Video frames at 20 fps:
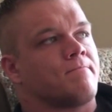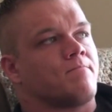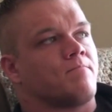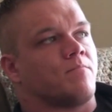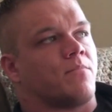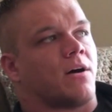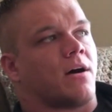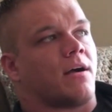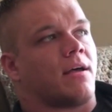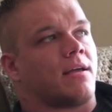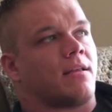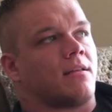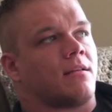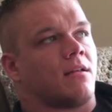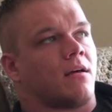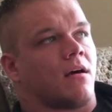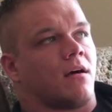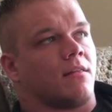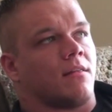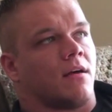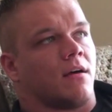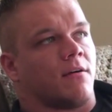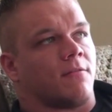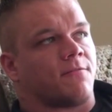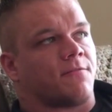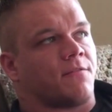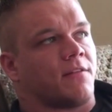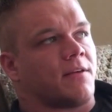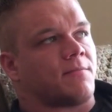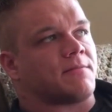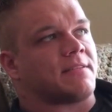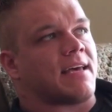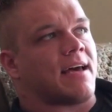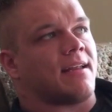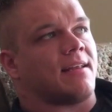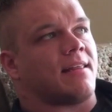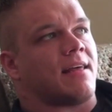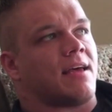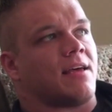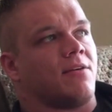but on the flip
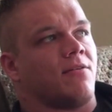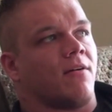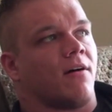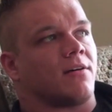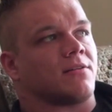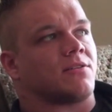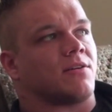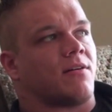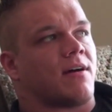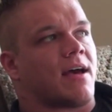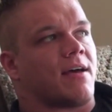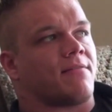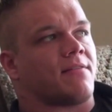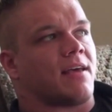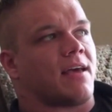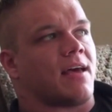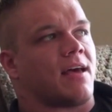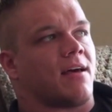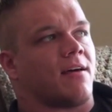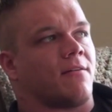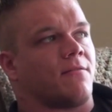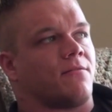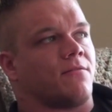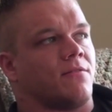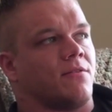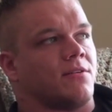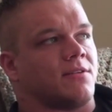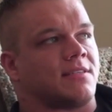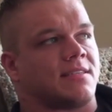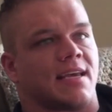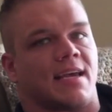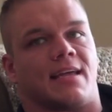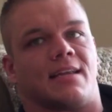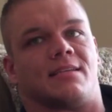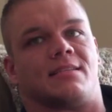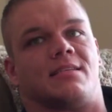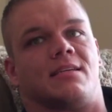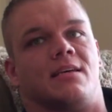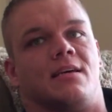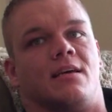side of that, you also have to have your
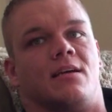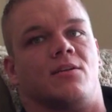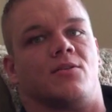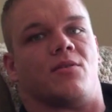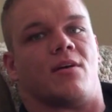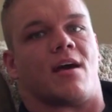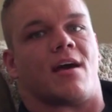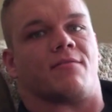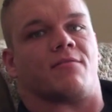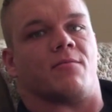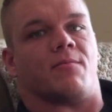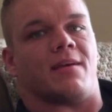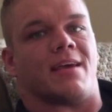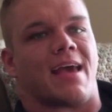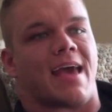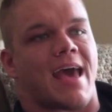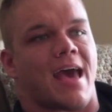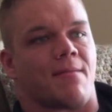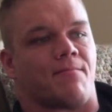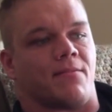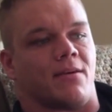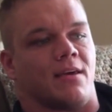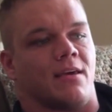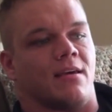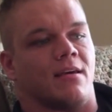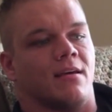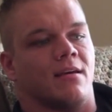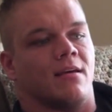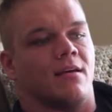sanity and you have to be happy.